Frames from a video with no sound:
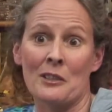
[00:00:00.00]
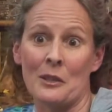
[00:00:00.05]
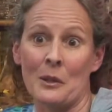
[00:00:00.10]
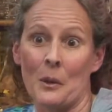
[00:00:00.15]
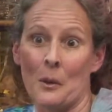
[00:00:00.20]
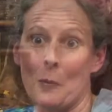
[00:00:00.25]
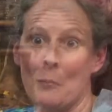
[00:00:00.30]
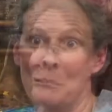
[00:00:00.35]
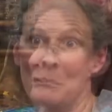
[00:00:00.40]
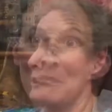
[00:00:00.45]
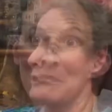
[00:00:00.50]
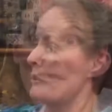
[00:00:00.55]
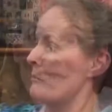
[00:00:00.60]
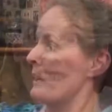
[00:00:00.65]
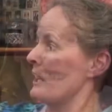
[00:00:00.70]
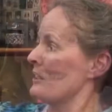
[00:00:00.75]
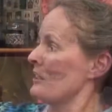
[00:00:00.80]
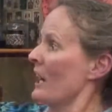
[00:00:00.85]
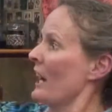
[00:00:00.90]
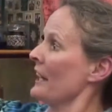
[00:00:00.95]
And I used to
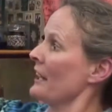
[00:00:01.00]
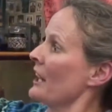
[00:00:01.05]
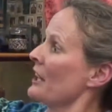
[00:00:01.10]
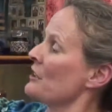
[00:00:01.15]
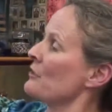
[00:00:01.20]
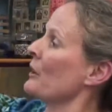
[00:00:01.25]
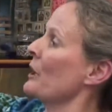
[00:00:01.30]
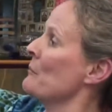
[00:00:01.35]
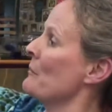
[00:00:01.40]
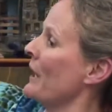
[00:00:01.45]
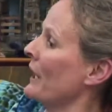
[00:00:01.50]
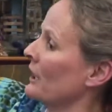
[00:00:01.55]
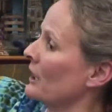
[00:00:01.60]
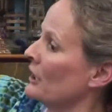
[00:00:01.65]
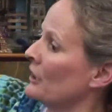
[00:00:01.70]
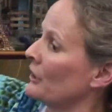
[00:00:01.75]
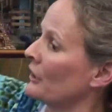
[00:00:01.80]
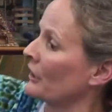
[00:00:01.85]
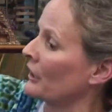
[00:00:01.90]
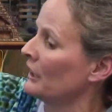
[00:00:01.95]
make tie-dyes right back
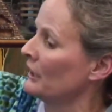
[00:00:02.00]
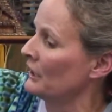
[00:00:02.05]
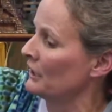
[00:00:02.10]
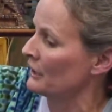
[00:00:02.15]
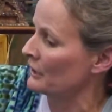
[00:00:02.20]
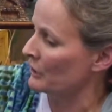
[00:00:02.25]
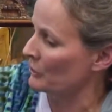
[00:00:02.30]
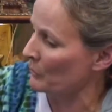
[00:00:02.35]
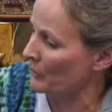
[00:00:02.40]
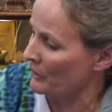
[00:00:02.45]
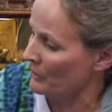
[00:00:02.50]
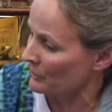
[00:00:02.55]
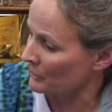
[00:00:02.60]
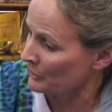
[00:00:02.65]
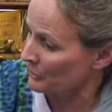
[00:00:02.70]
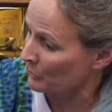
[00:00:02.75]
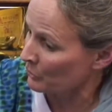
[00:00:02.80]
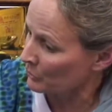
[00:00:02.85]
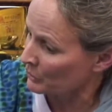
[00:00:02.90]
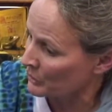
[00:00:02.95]
here, where the
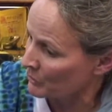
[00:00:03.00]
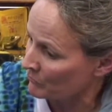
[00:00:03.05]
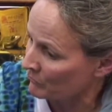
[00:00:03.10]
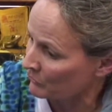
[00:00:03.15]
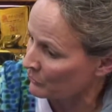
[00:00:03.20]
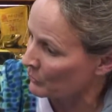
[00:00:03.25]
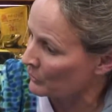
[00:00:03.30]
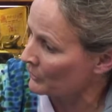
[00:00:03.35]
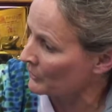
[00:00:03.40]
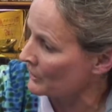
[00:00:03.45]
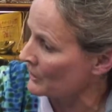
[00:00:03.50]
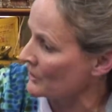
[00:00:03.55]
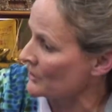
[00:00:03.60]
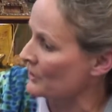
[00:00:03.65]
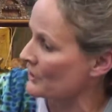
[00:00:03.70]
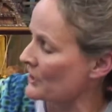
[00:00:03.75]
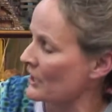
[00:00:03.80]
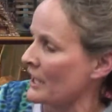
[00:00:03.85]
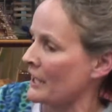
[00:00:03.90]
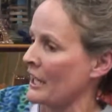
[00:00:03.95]
linoleum floor
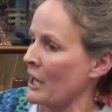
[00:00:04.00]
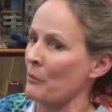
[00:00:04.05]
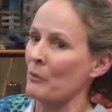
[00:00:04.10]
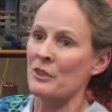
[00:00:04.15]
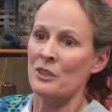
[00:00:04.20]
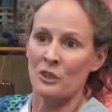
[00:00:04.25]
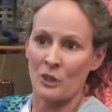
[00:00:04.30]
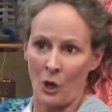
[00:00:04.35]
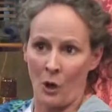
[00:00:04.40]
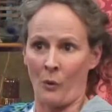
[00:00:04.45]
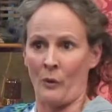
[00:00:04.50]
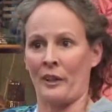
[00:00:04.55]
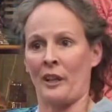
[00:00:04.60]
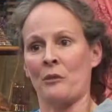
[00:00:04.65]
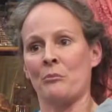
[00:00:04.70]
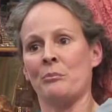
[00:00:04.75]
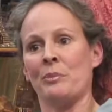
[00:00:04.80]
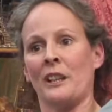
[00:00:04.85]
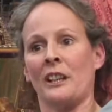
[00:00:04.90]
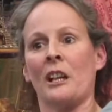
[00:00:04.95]
is, and I would go and
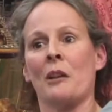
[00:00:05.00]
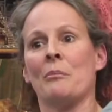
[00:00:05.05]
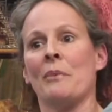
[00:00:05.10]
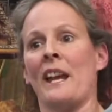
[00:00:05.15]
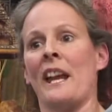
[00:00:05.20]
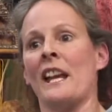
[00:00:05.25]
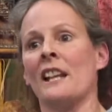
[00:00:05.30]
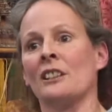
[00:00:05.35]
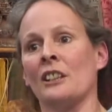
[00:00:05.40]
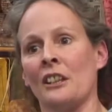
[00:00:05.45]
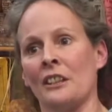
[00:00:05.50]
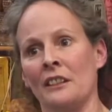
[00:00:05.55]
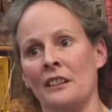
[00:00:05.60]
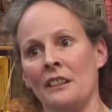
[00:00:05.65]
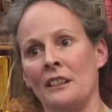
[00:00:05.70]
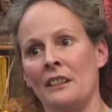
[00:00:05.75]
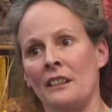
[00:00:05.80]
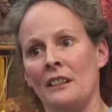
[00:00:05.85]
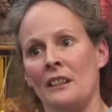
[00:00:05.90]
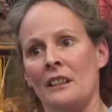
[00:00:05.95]
I'd pick up Ayla
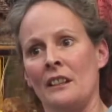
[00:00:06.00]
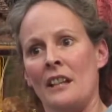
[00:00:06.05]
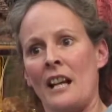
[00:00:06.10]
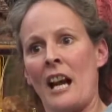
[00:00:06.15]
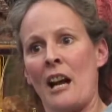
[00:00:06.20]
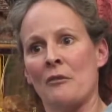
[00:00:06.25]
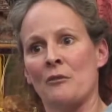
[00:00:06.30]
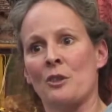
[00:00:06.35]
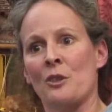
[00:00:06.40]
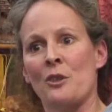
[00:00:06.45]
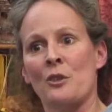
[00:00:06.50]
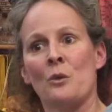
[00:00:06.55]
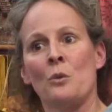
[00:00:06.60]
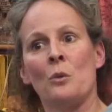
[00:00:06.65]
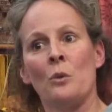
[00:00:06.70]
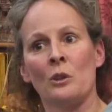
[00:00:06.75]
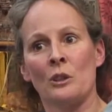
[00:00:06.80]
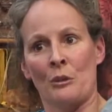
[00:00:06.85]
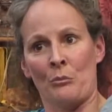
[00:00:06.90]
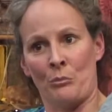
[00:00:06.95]
after
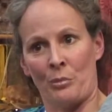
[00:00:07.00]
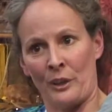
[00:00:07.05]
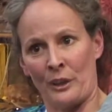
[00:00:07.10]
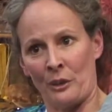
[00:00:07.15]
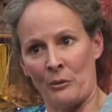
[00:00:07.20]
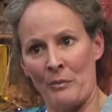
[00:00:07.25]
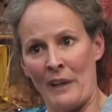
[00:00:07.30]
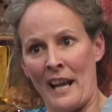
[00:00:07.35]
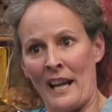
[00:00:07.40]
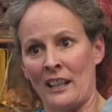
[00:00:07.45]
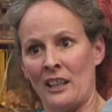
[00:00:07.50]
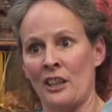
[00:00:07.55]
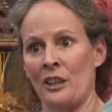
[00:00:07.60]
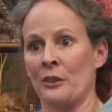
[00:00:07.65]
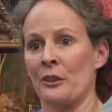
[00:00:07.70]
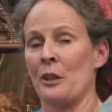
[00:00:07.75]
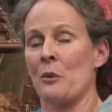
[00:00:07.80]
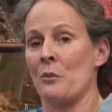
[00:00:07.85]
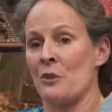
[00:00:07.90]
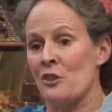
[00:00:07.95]
school and bring her back
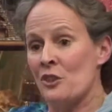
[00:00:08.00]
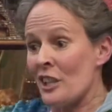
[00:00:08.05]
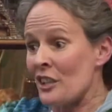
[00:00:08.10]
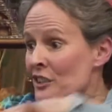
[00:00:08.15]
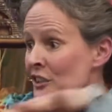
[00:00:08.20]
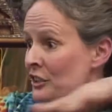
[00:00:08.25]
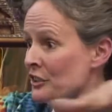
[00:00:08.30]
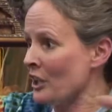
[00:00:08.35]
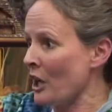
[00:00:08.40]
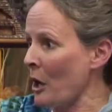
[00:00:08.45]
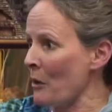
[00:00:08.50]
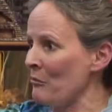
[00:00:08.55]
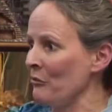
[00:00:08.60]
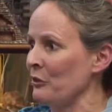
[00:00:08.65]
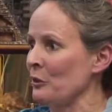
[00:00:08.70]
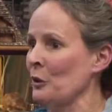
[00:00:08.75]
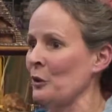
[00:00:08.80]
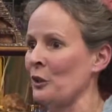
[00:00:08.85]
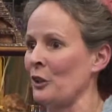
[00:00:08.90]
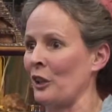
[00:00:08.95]
here, and it was just the top
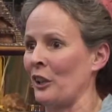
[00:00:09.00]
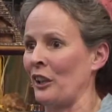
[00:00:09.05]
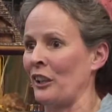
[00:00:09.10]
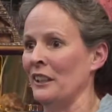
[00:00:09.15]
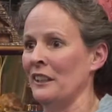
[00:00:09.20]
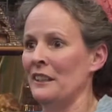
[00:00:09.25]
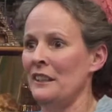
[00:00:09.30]
floor.